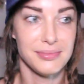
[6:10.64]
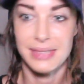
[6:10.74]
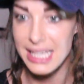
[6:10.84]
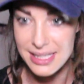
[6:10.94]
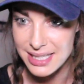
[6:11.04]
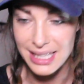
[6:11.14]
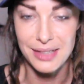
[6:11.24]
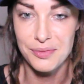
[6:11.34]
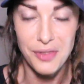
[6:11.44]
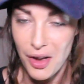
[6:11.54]

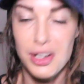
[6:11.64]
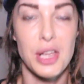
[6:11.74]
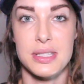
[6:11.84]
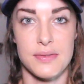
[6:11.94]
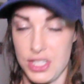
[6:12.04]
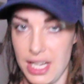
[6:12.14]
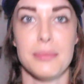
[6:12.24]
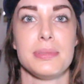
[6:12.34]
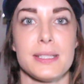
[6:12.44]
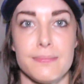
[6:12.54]
eating fuckloads of
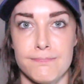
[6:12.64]
chips.